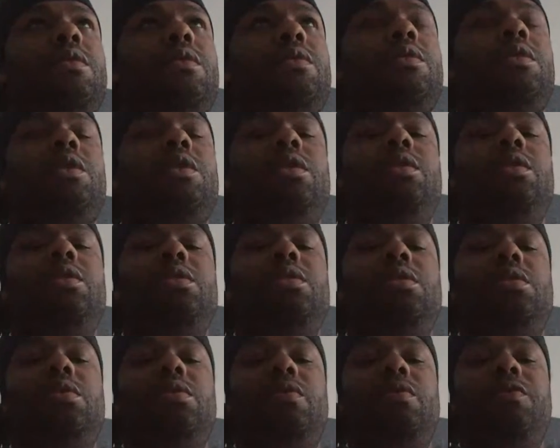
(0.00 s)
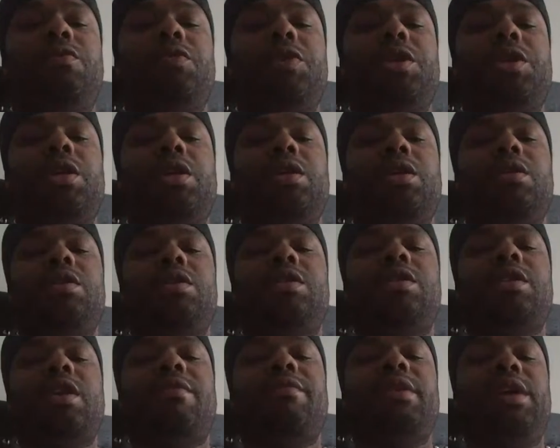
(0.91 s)
The little freaking
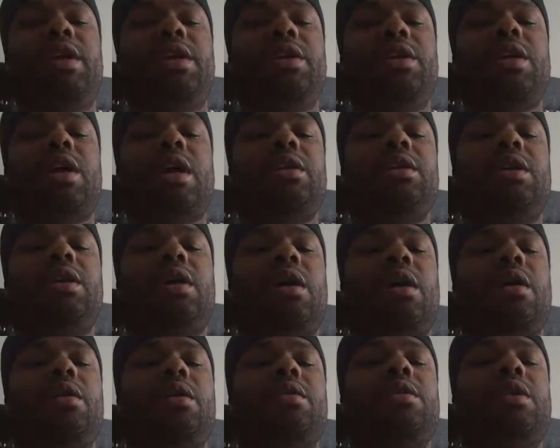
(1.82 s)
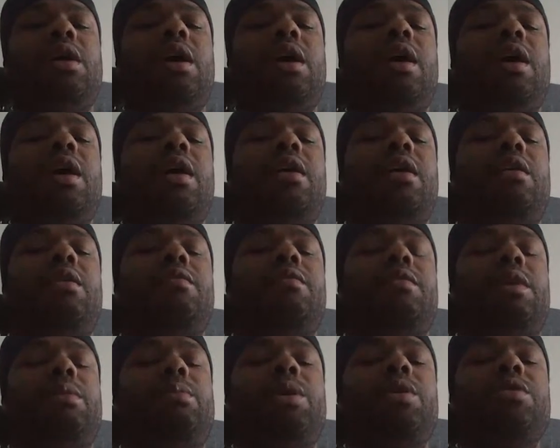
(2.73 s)
$700 car that I have,
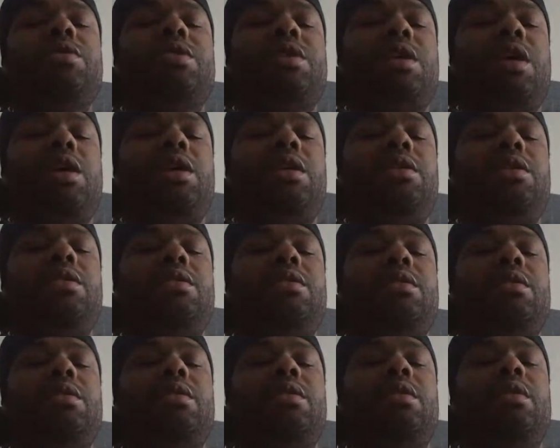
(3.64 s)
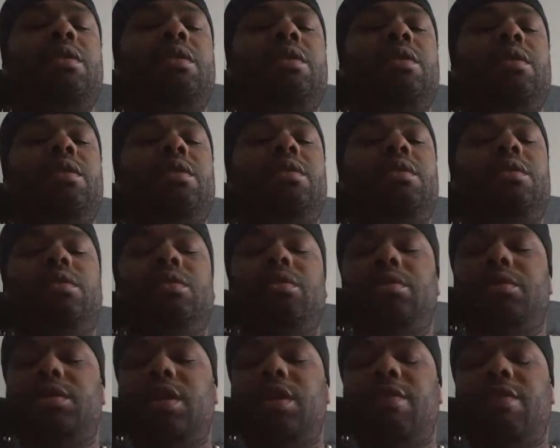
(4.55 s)
the Mercedes, little
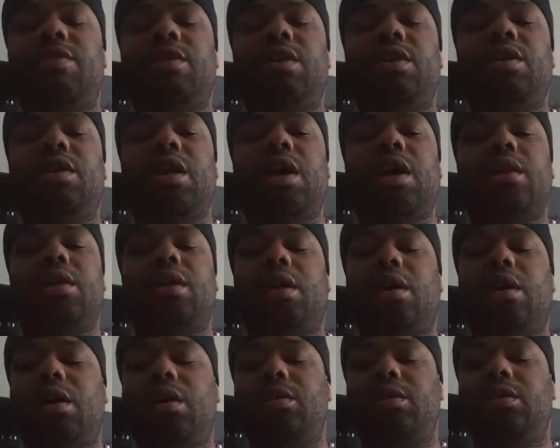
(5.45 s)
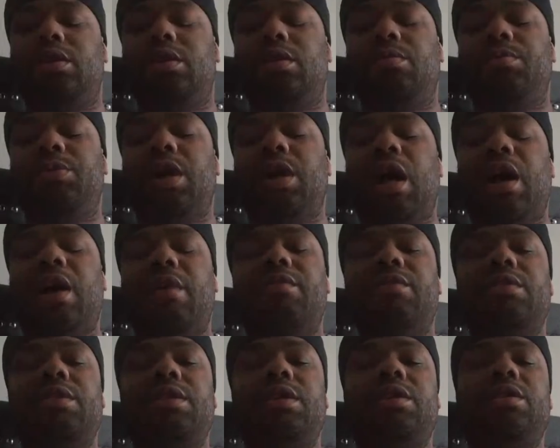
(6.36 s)
$700 car that, I mean,
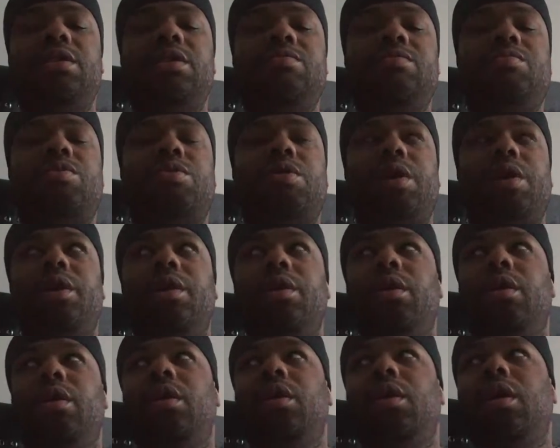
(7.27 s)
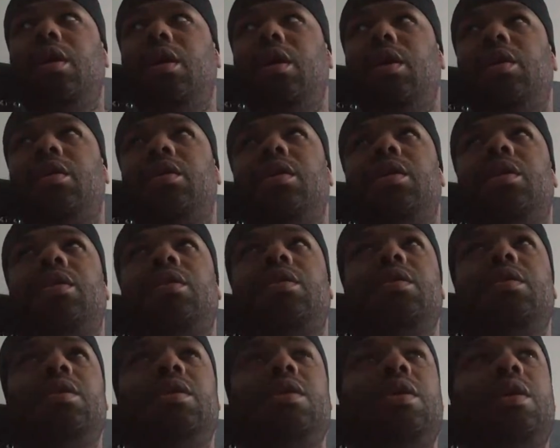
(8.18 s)
obviously at this point,
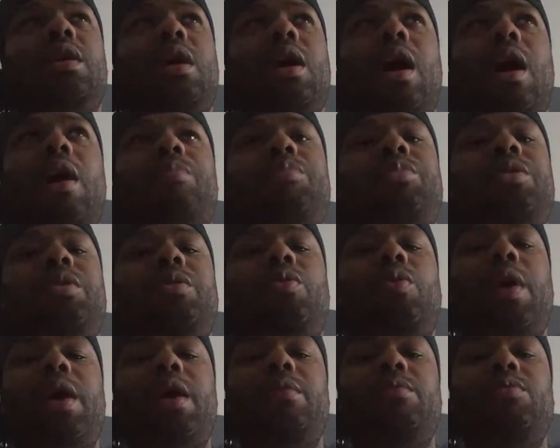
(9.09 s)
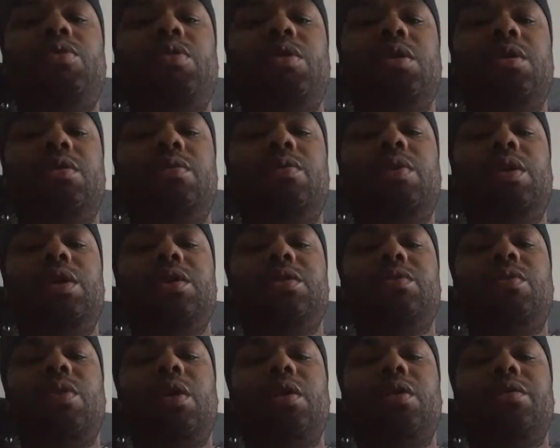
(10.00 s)
I put way more than what it's
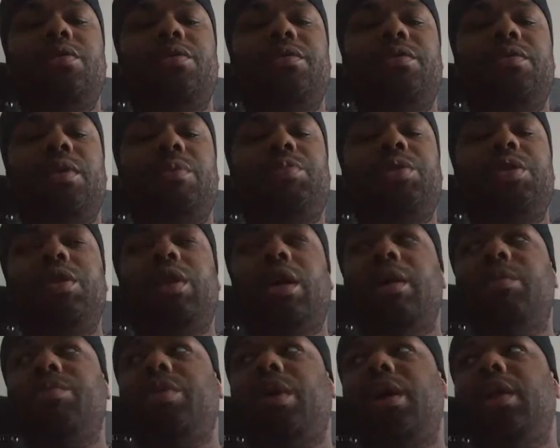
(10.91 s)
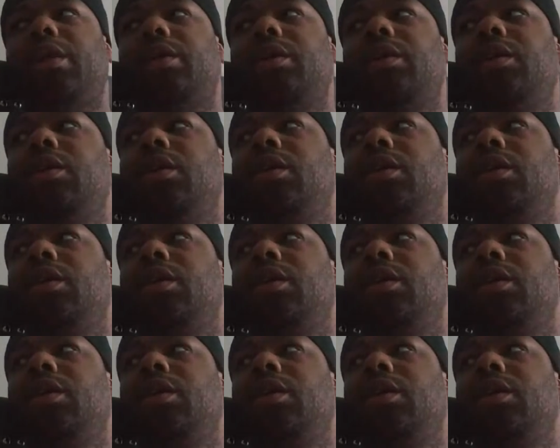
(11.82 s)
worth. I put like probably